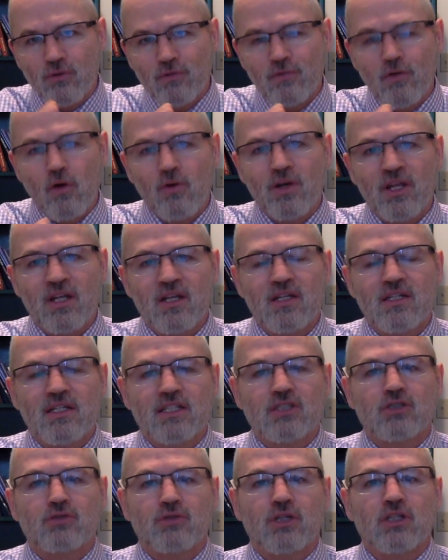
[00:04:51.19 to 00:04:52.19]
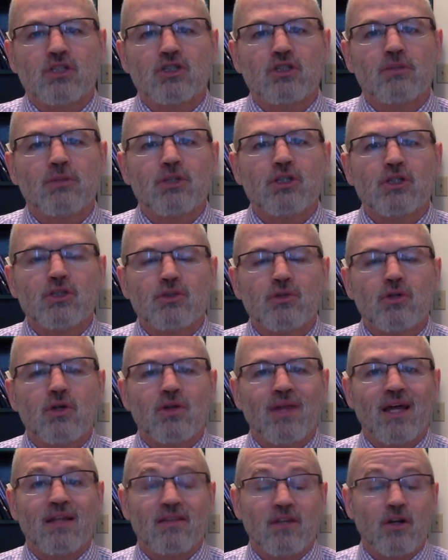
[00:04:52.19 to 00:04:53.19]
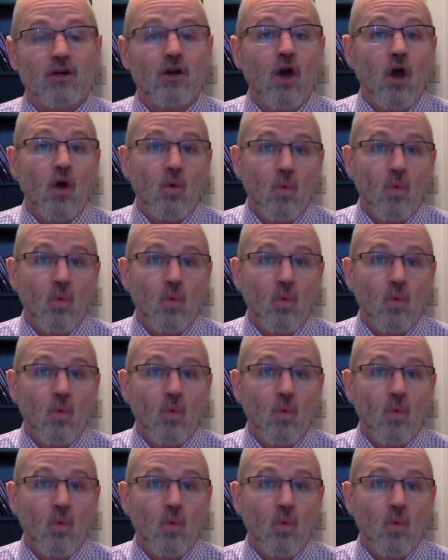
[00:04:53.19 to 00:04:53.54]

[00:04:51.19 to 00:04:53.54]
voting districts to be sure that there